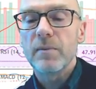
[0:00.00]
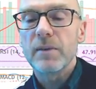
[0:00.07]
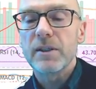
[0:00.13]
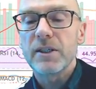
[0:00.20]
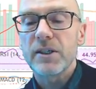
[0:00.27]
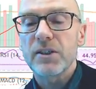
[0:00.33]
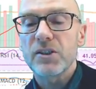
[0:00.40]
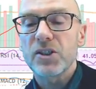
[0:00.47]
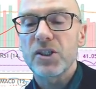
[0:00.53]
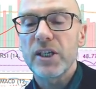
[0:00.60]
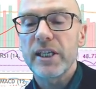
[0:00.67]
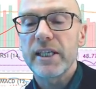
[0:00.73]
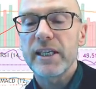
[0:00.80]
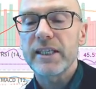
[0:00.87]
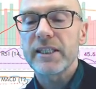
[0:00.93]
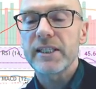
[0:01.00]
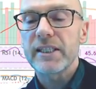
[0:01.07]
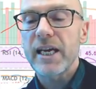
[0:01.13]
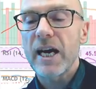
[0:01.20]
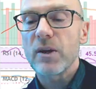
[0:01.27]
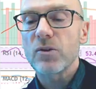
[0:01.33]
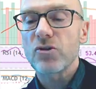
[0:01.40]
You can see this
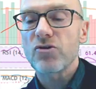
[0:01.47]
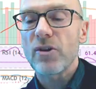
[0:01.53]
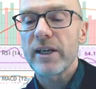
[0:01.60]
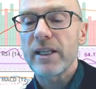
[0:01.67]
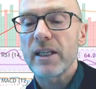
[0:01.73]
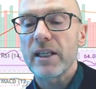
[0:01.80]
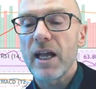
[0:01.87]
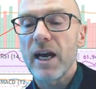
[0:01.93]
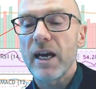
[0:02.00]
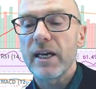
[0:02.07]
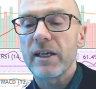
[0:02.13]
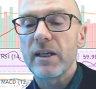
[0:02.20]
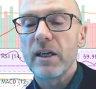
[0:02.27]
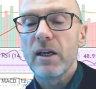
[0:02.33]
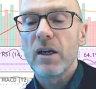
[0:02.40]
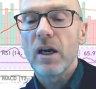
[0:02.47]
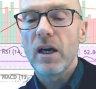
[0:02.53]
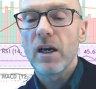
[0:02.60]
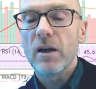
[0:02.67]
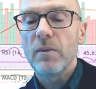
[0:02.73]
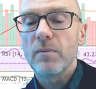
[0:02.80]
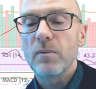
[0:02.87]
downtrend line
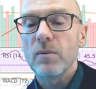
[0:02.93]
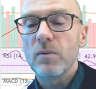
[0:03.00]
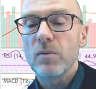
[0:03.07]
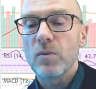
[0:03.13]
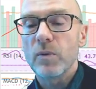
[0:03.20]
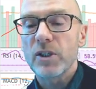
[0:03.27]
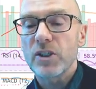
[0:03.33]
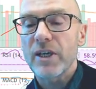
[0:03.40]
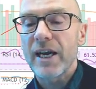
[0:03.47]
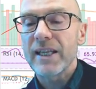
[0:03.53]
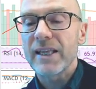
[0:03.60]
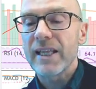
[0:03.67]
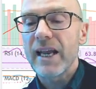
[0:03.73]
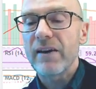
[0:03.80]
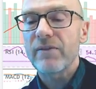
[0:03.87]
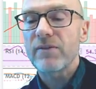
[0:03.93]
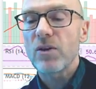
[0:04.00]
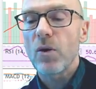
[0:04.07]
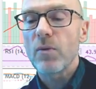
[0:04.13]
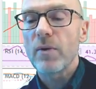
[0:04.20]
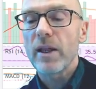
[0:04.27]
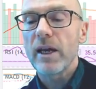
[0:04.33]
which I left
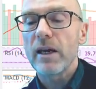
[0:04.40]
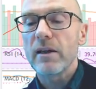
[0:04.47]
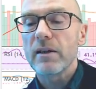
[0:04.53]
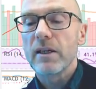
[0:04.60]
on there,